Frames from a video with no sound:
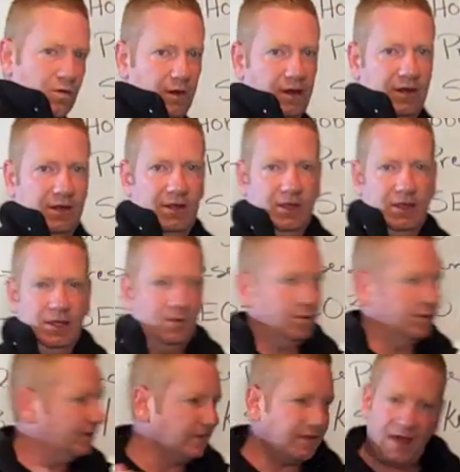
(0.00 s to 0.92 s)
more.
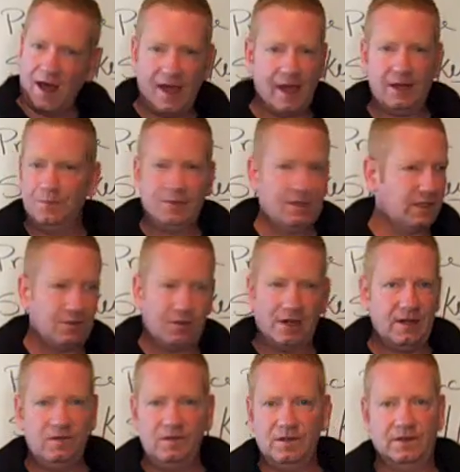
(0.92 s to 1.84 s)
It wasn't the hype and the
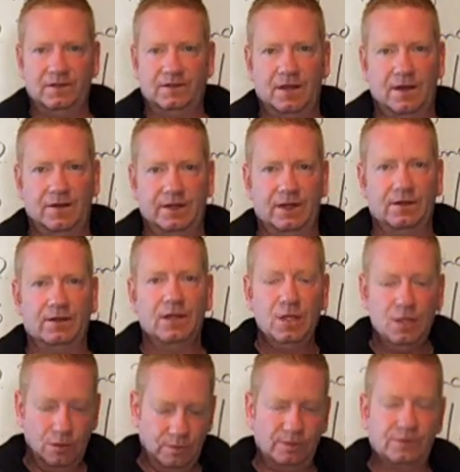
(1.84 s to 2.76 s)
craziness out here.
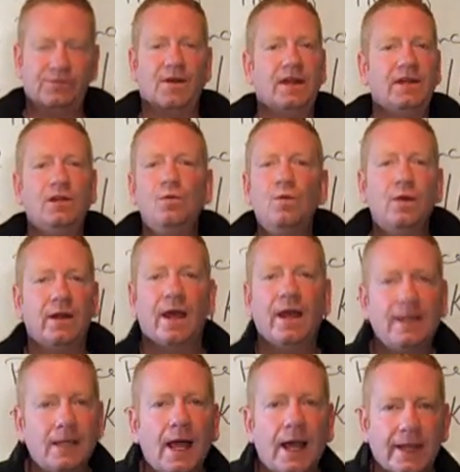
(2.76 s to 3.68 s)
It was finding what
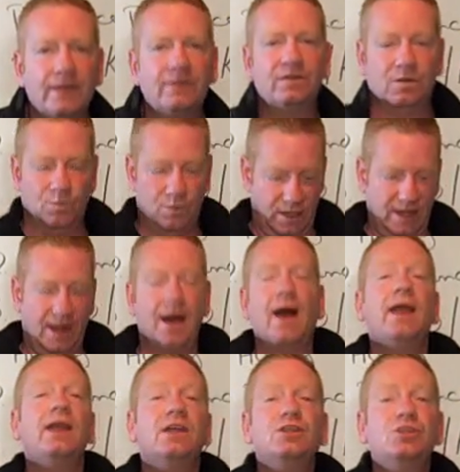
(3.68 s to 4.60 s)
I liked and what
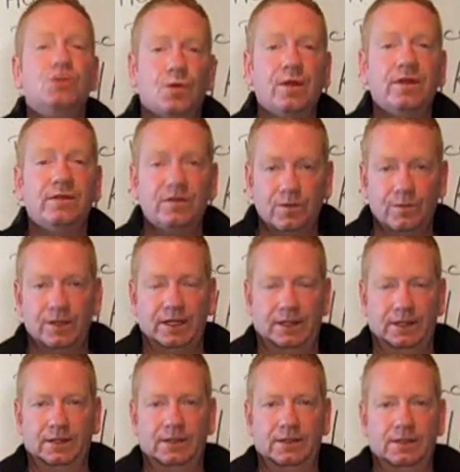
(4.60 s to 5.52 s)
I enjoyed
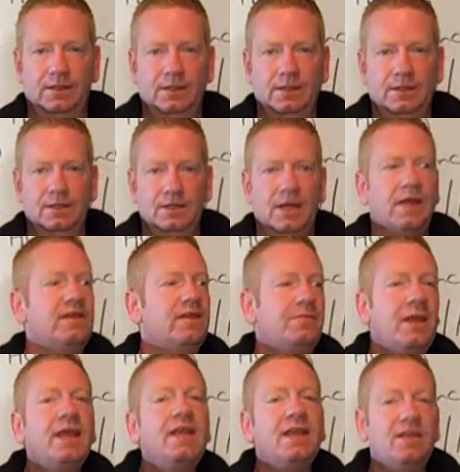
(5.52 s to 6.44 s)
doing, and
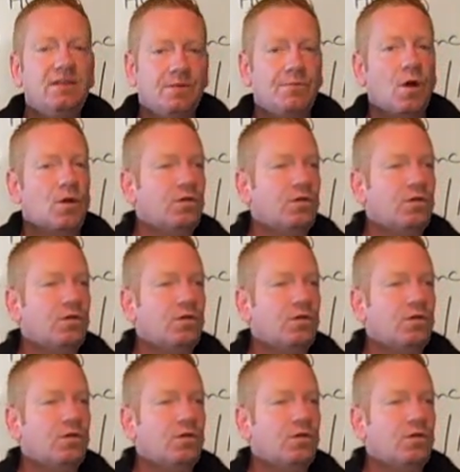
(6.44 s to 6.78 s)
then making the